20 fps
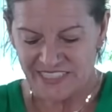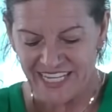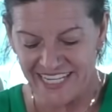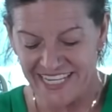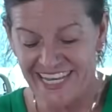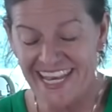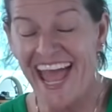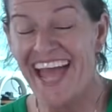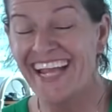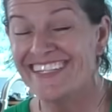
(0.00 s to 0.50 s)

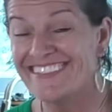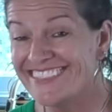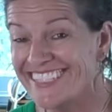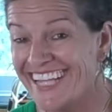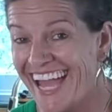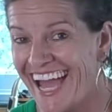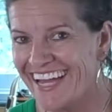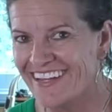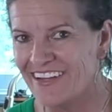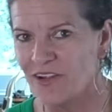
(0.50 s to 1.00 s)
Next
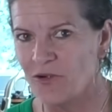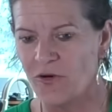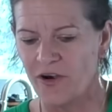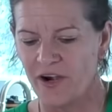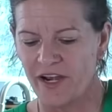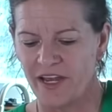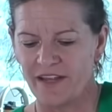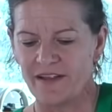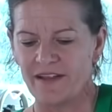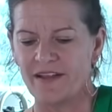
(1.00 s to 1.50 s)

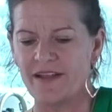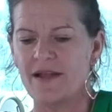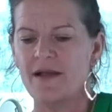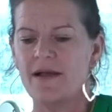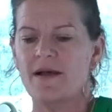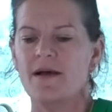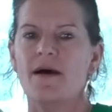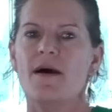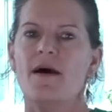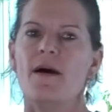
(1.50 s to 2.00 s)
category,
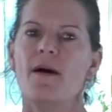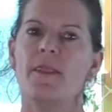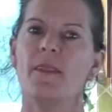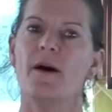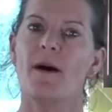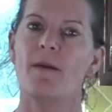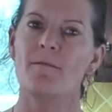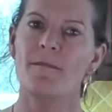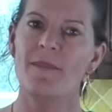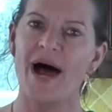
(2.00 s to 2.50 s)

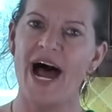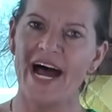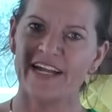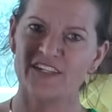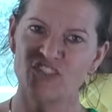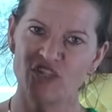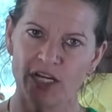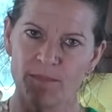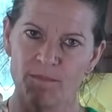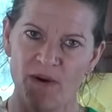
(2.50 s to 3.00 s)
the
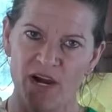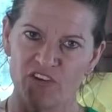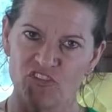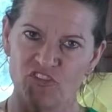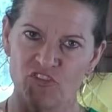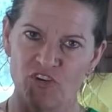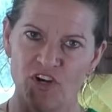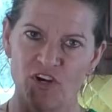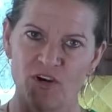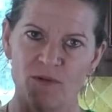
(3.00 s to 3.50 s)
magic
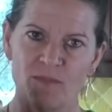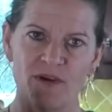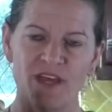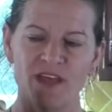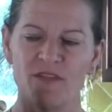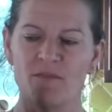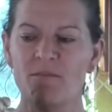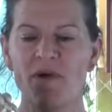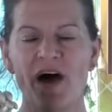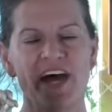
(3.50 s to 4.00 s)
mushroom.
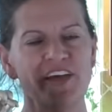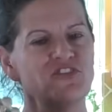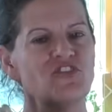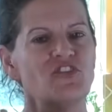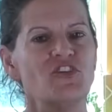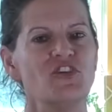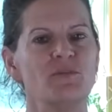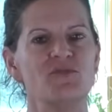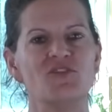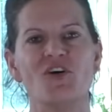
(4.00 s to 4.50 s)

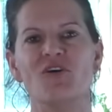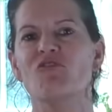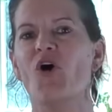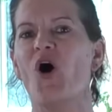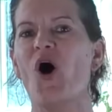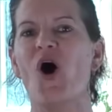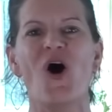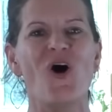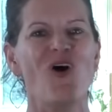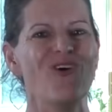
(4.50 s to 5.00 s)
Mushrooms of
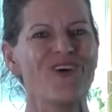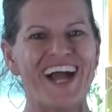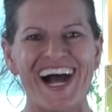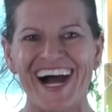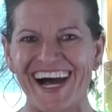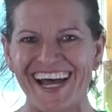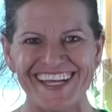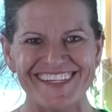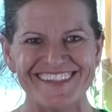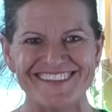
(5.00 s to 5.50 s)
all
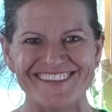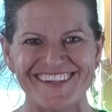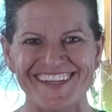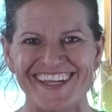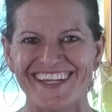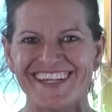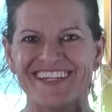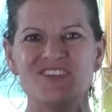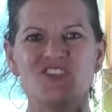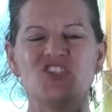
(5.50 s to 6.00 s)
kinds are
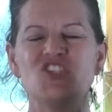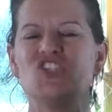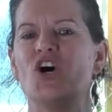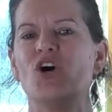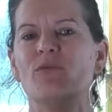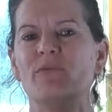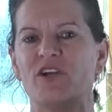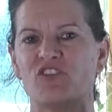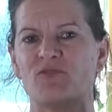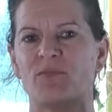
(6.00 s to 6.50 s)
getting
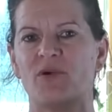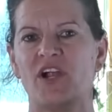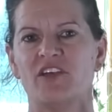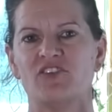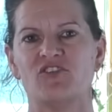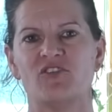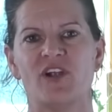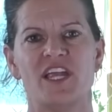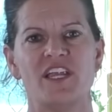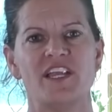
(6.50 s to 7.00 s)
so much
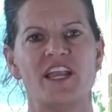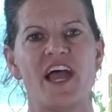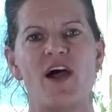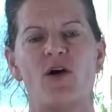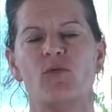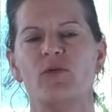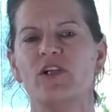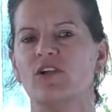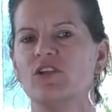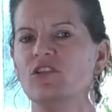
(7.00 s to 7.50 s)
press right now.
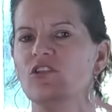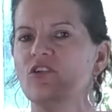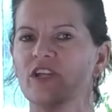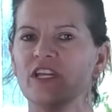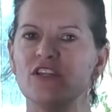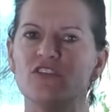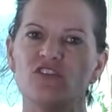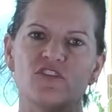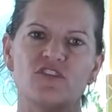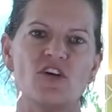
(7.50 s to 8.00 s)
We are
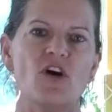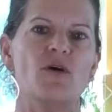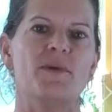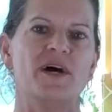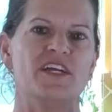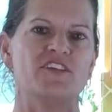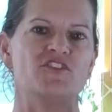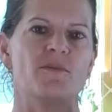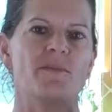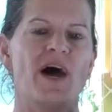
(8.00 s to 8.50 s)
learning so
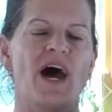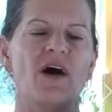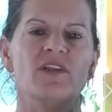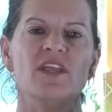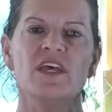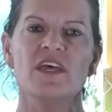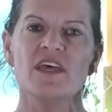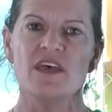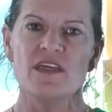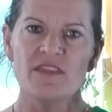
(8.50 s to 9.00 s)
much about
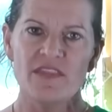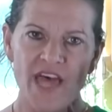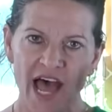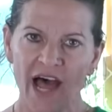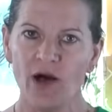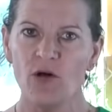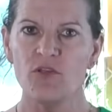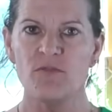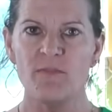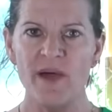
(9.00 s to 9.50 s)
the
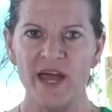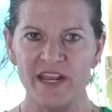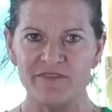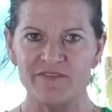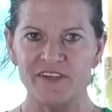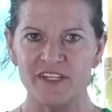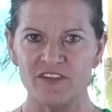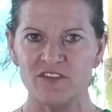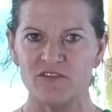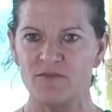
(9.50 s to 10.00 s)
health
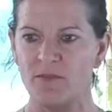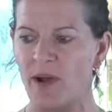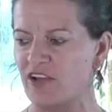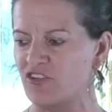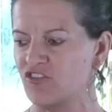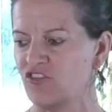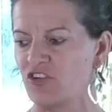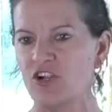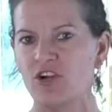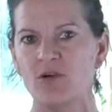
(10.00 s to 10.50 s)
benefits of
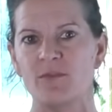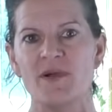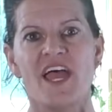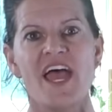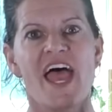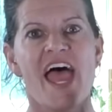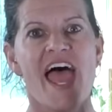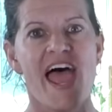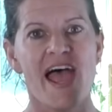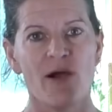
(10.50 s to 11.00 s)
mushroom.
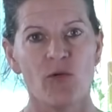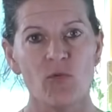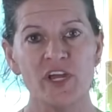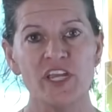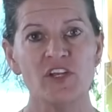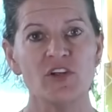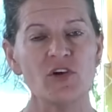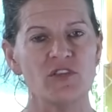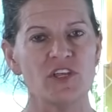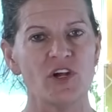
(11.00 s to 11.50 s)
And we
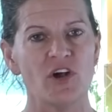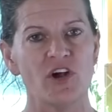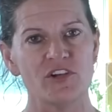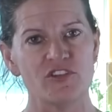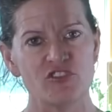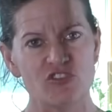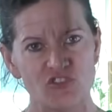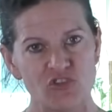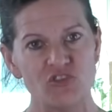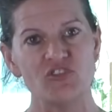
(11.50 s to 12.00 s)
know there are
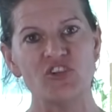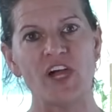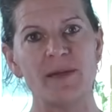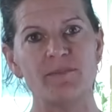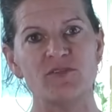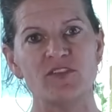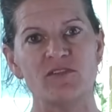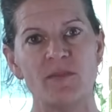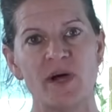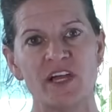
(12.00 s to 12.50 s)
two
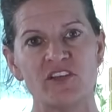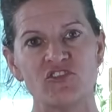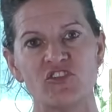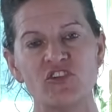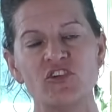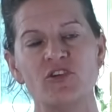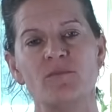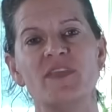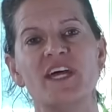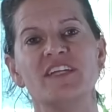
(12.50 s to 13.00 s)
types of
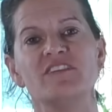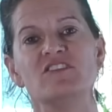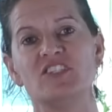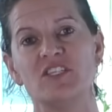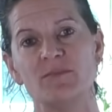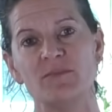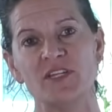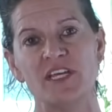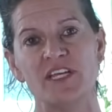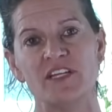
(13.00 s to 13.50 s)
mushroom that
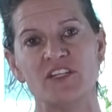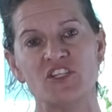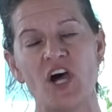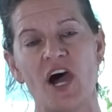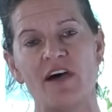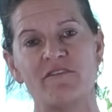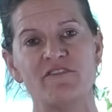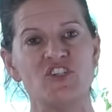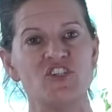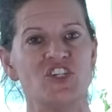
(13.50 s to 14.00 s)
stimulate
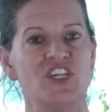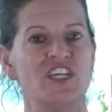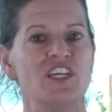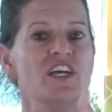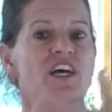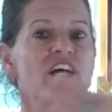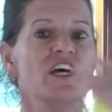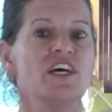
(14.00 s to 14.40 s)
autophagy.